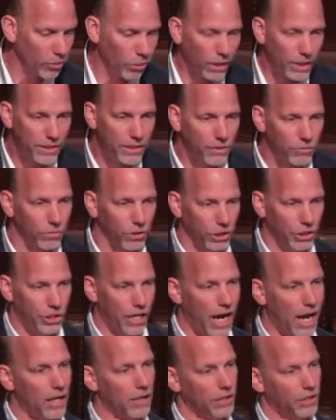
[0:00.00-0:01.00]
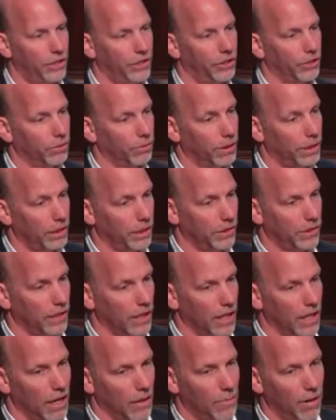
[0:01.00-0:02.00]
what is the real challenge here with these
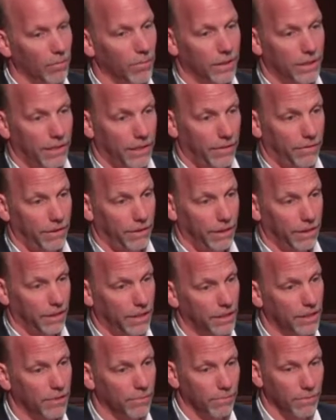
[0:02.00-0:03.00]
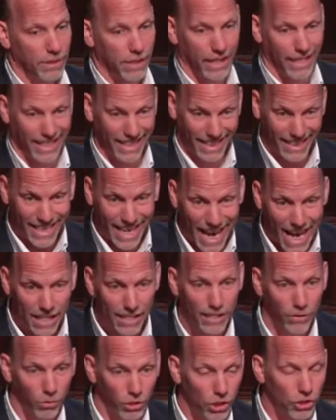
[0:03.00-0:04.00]
public safety systems in the
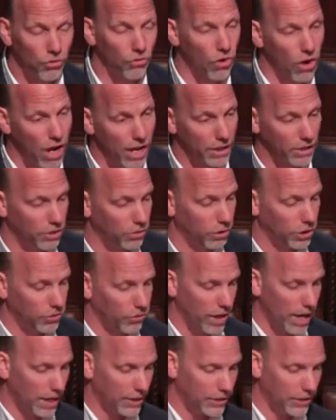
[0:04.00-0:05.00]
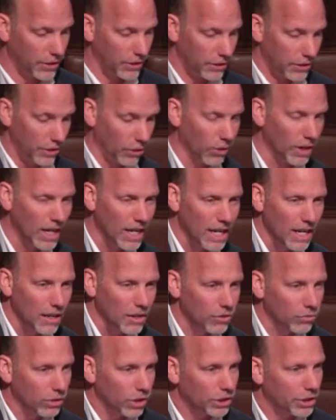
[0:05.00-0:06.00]
DAS that we're trying to address? So
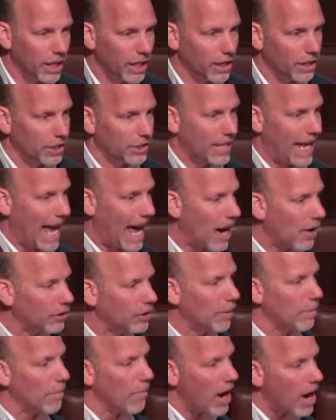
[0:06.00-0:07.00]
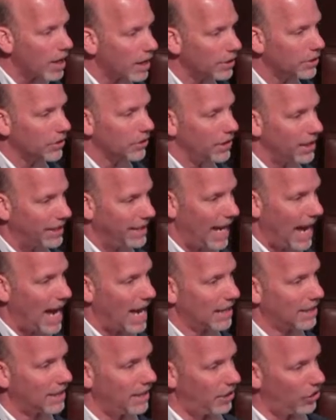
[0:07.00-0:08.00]
the real challenge is how to monitor the
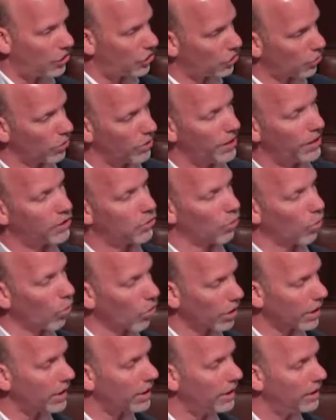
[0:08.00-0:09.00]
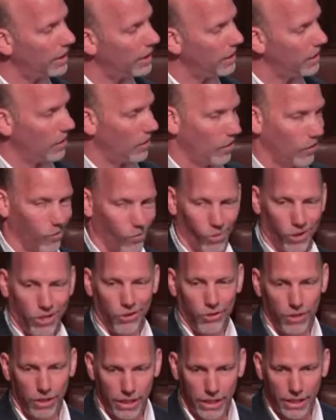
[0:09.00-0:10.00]
DAS to ensure that it's working when
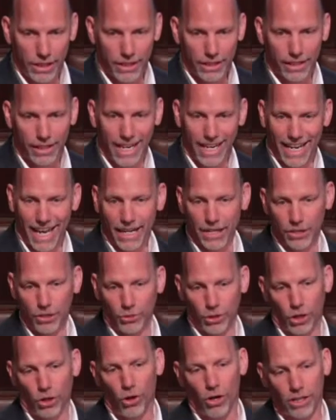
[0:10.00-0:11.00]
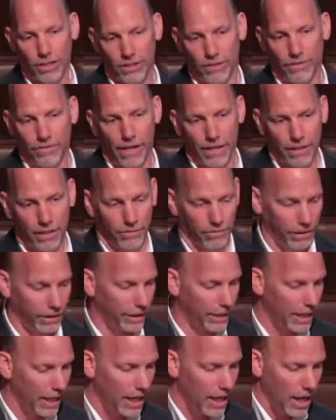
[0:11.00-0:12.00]
you need it, and how to do it cost effectively.
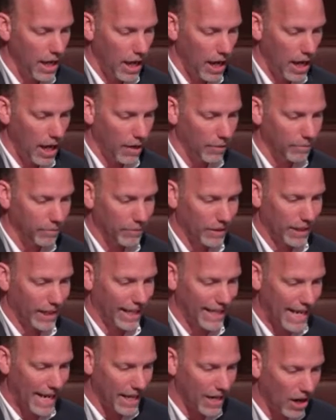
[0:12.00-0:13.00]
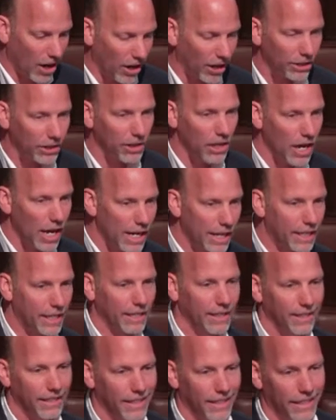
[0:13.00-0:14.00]
Again, unlike
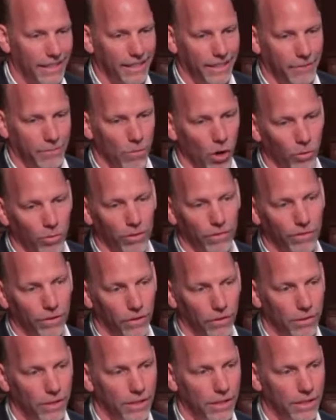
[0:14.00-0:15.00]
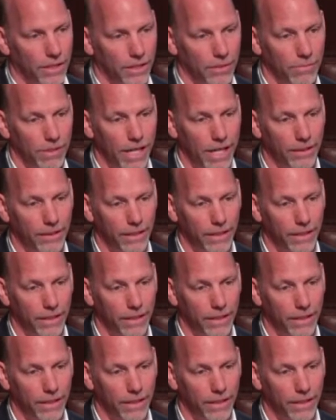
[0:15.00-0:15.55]
the mobile phone systems out